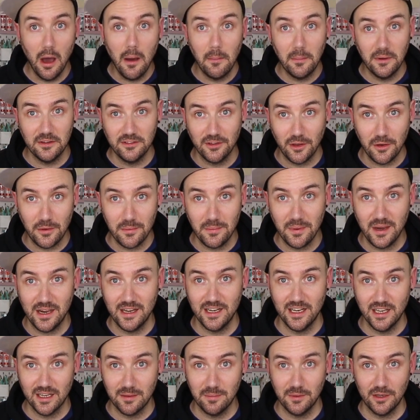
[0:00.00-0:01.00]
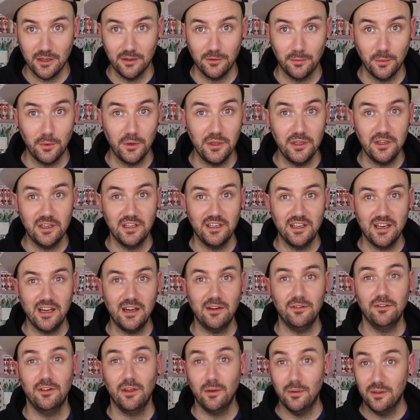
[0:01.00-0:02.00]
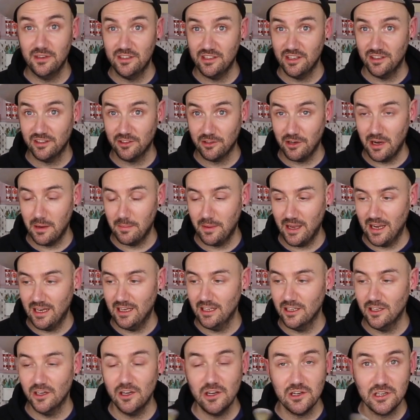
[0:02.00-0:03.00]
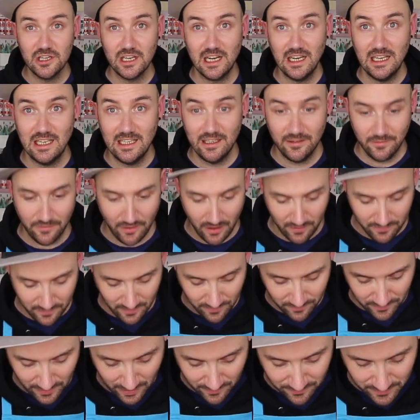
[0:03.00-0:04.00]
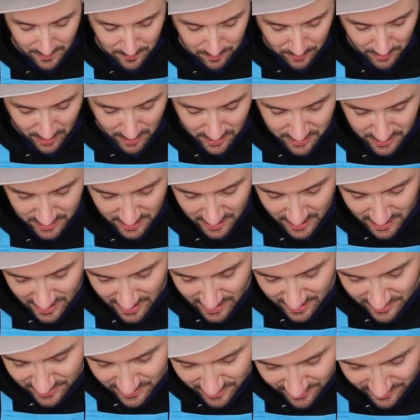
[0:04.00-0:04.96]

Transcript: but don't panic, because what you can now do is just grab a large, clean, fluffy brush and